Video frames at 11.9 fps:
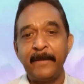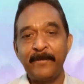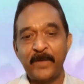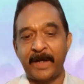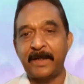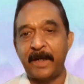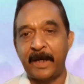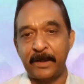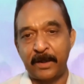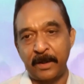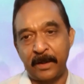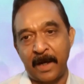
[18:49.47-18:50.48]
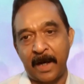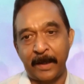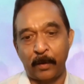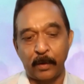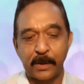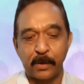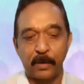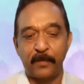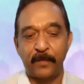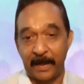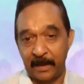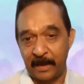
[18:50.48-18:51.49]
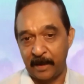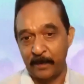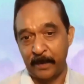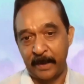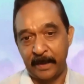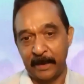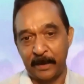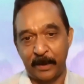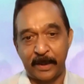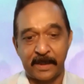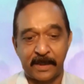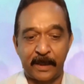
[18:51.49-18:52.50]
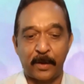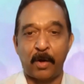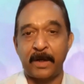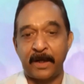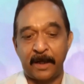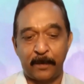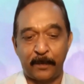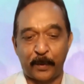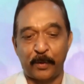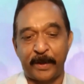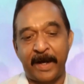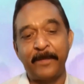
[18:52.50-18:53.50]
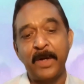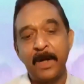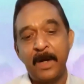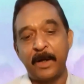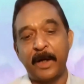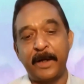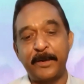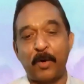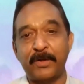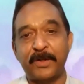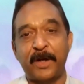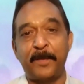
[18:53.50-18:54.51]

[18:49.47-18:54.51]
And then I also welcome in this inaugural program, Dr.